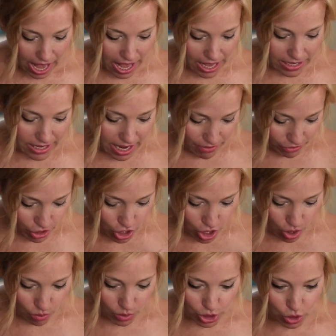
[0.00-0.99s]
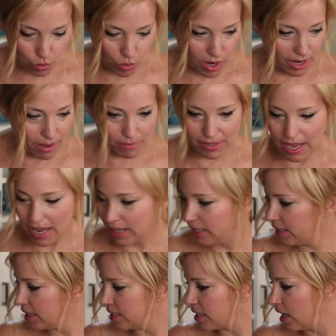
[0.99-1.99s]
I never know which one I'm
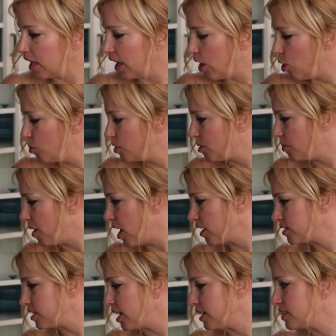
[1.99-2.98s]
getting until I open the box.